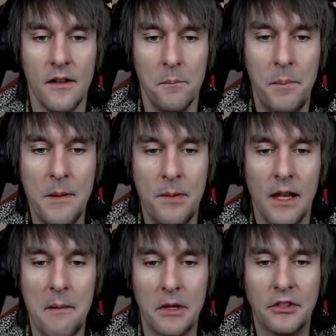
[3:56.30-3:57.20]
people
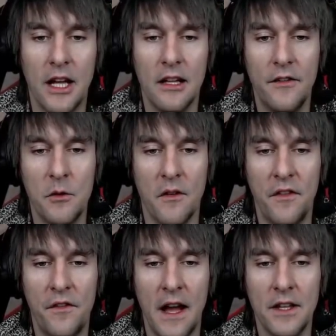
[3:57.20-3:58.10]
like myself who are
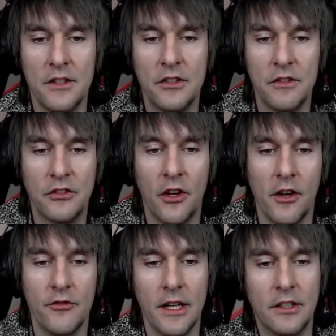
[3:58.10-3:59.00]
fans of
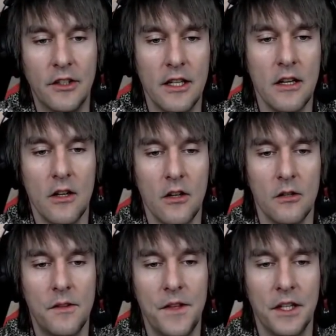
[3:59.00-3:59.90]
historic racing,
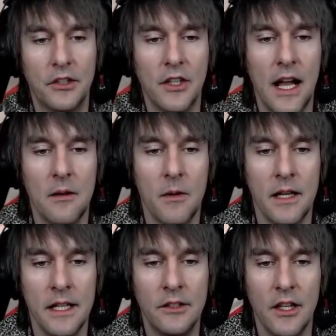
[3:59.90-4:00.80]
who think
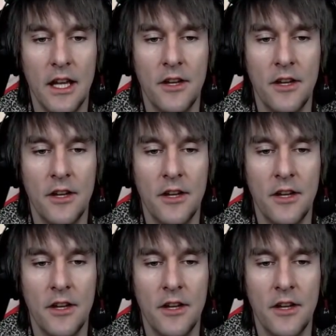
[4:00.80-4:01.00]
sideways in